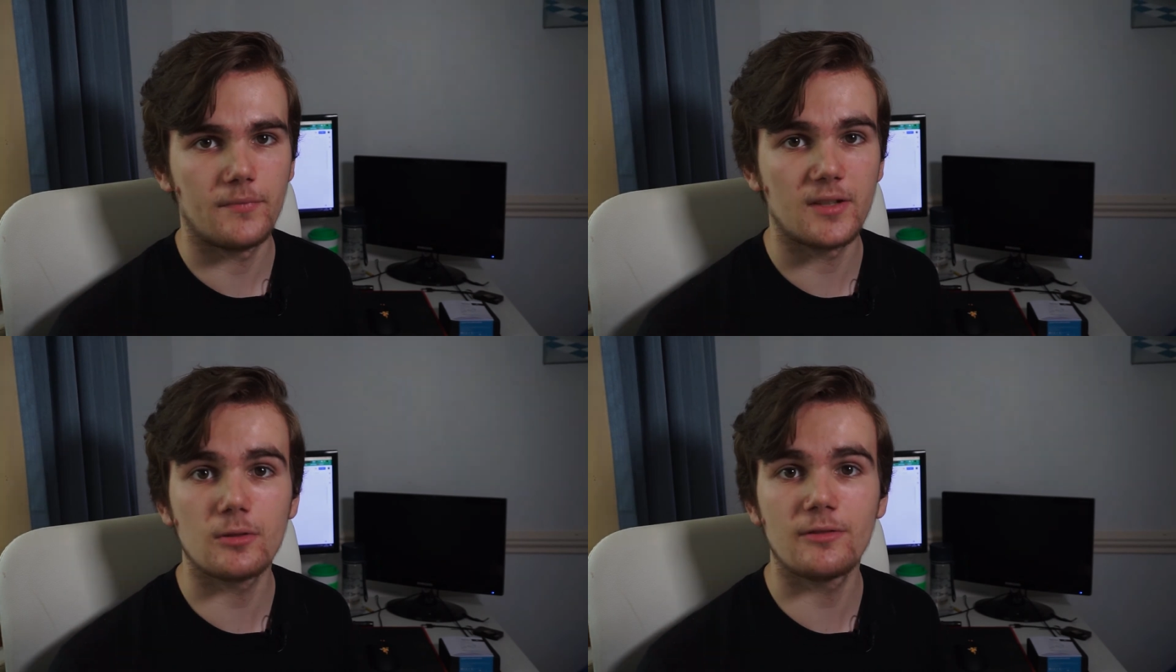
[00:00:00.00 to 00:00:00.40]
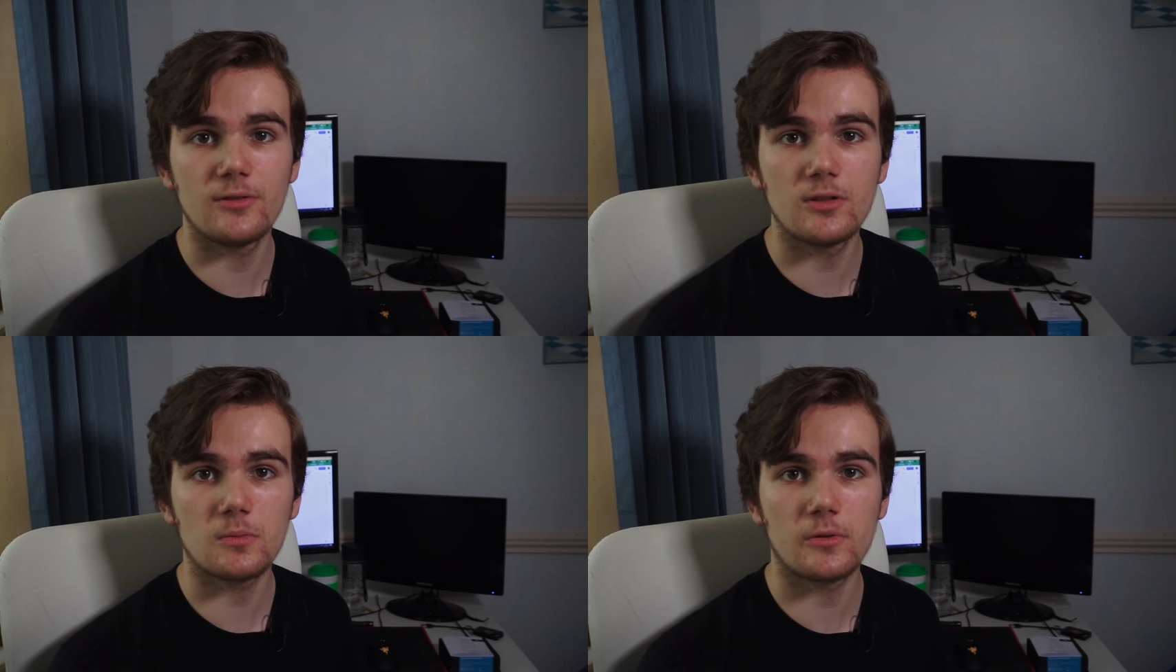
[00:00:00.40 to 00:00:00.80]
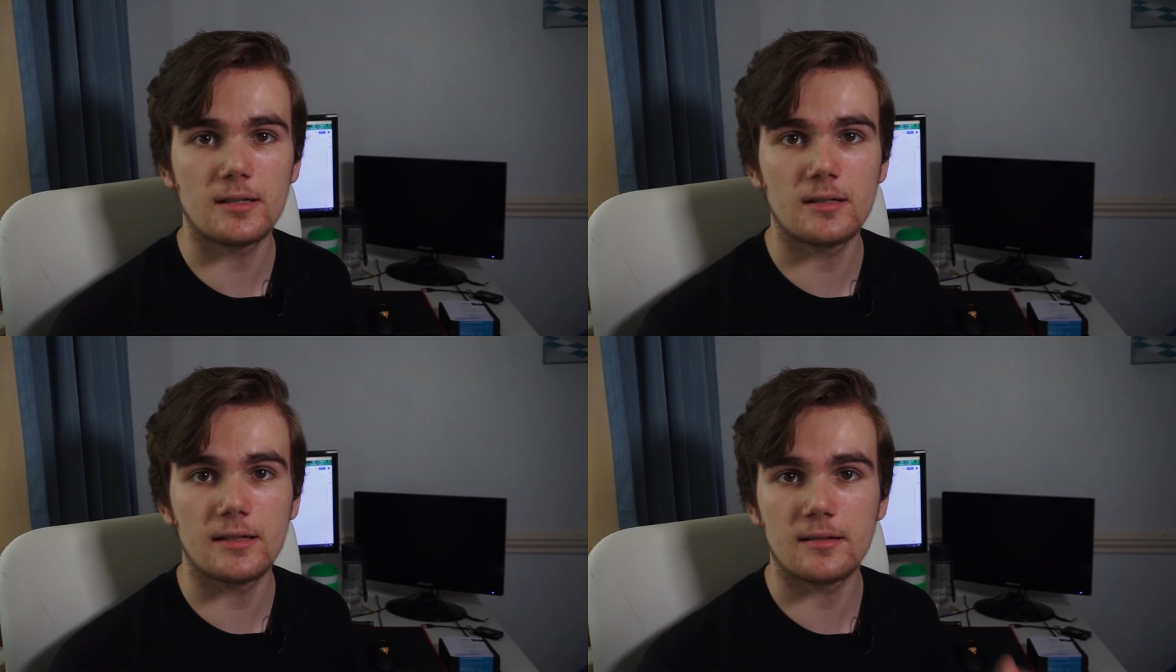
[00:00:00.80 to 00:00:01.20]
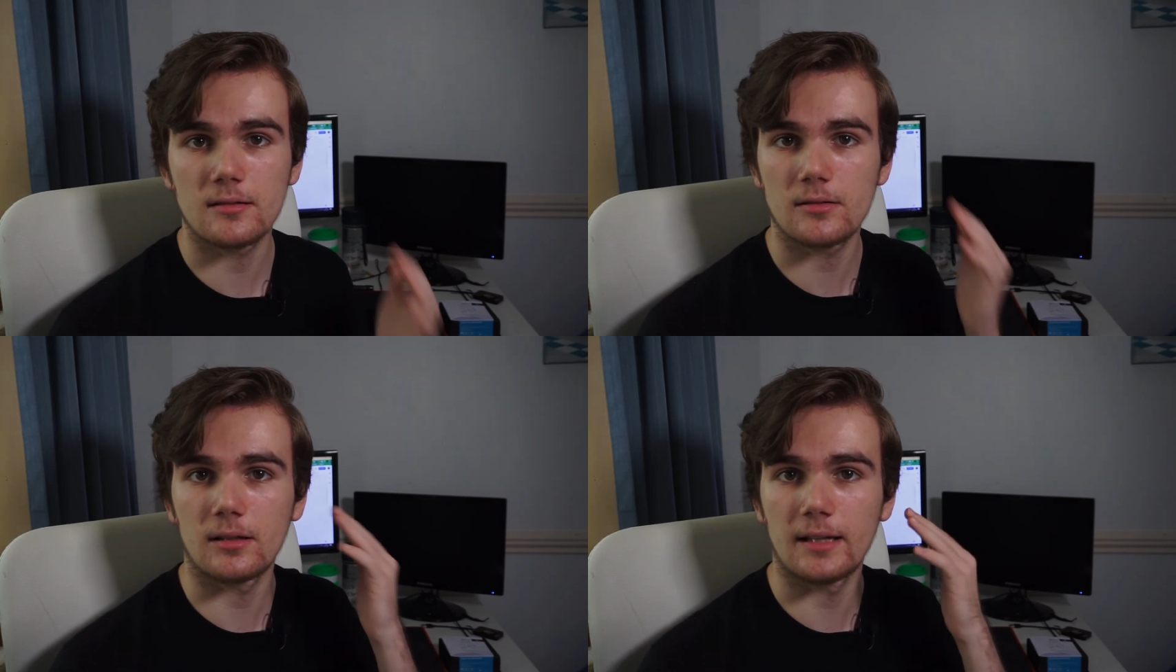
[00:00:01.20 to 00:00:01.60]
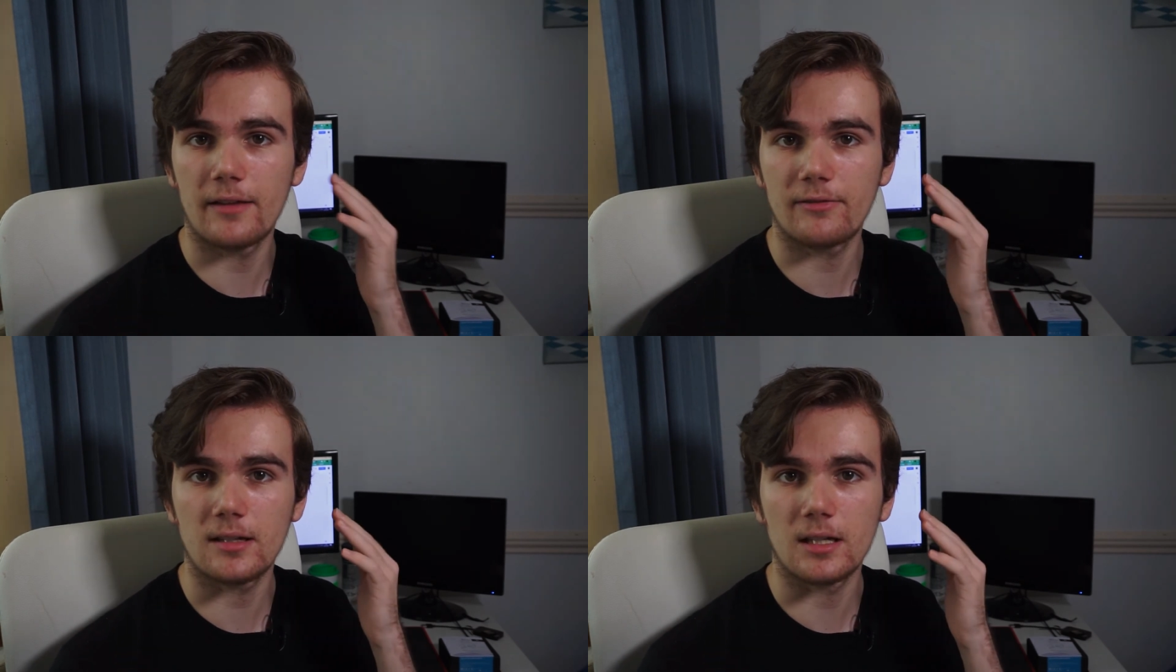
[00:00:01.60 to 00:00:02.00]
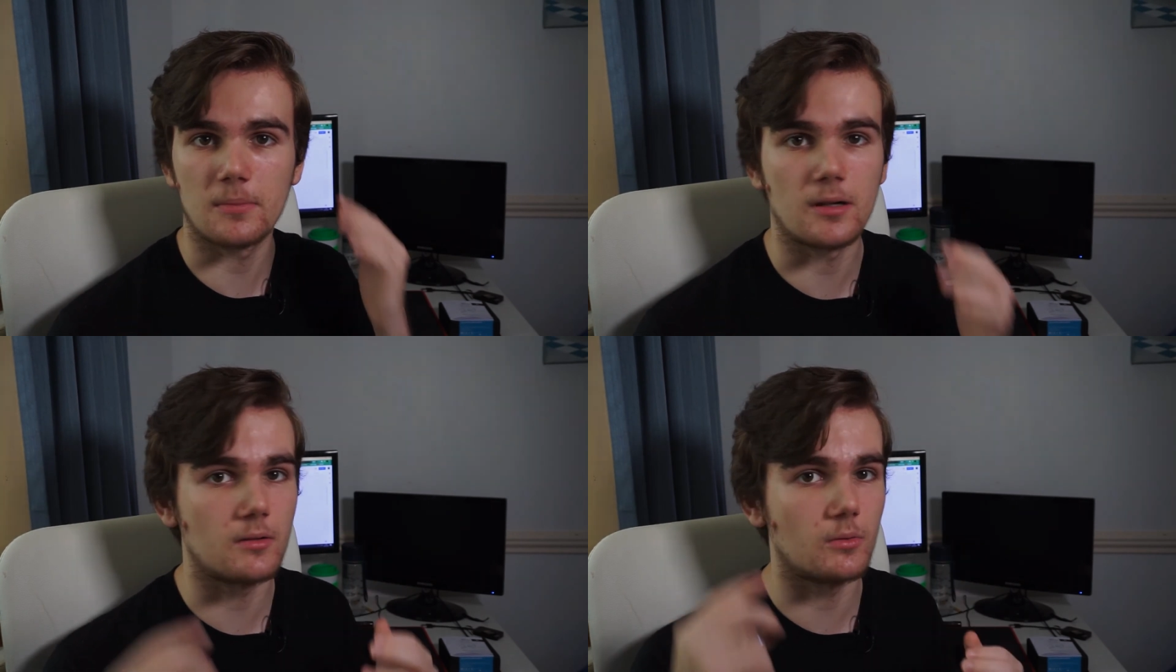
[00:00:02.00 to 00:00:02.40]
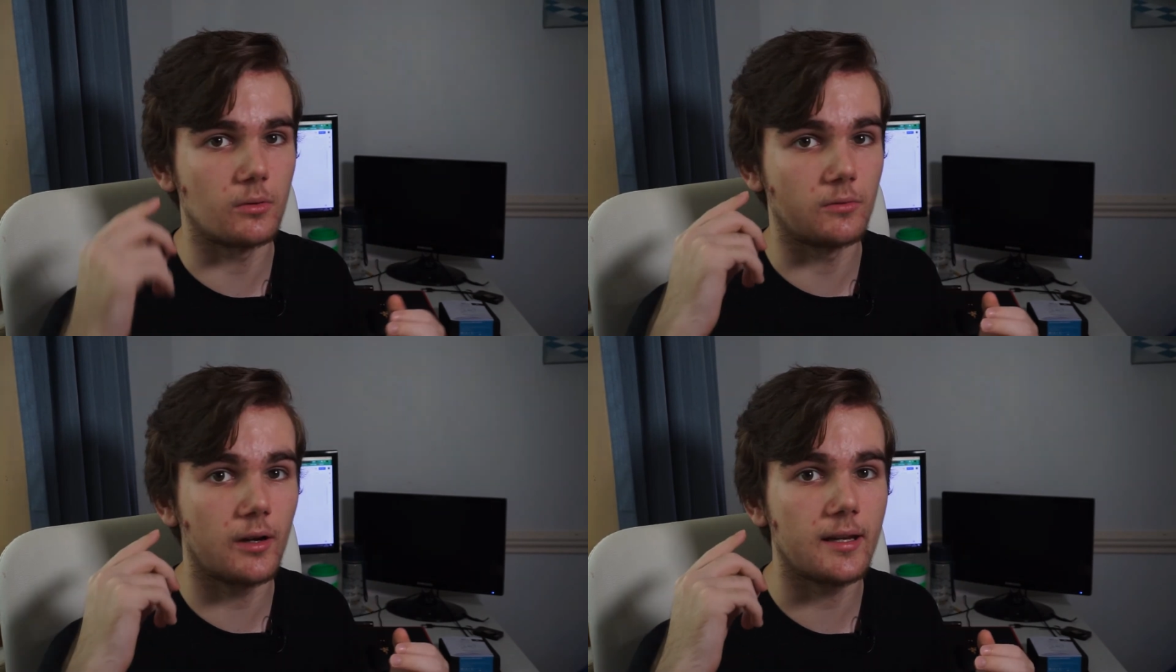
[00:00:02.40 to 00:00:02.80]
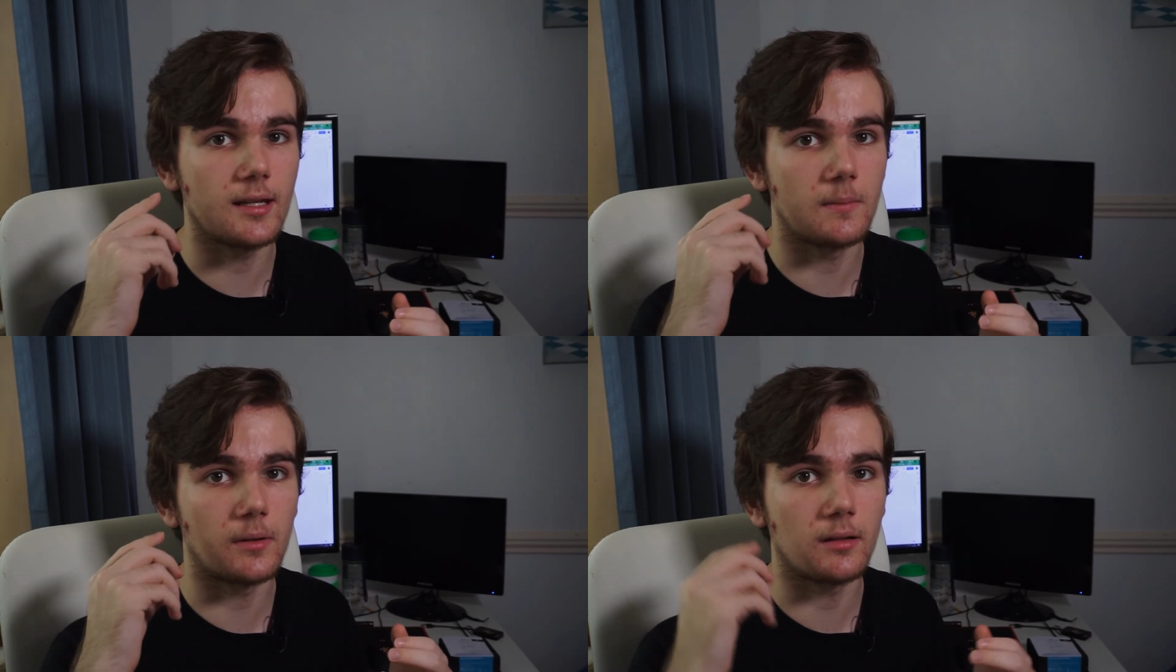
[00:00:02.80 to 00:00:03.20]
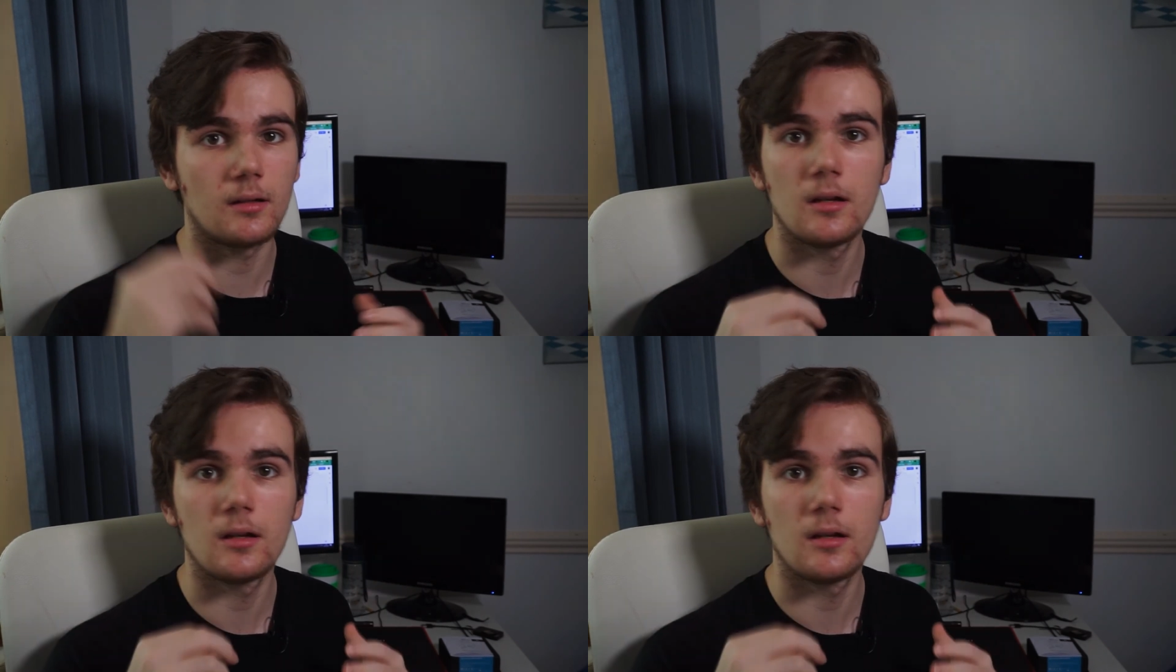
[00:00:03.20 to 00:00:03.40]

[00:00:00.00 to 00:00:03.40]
and so if you just wanted to listen to the left earbud or the right earbud,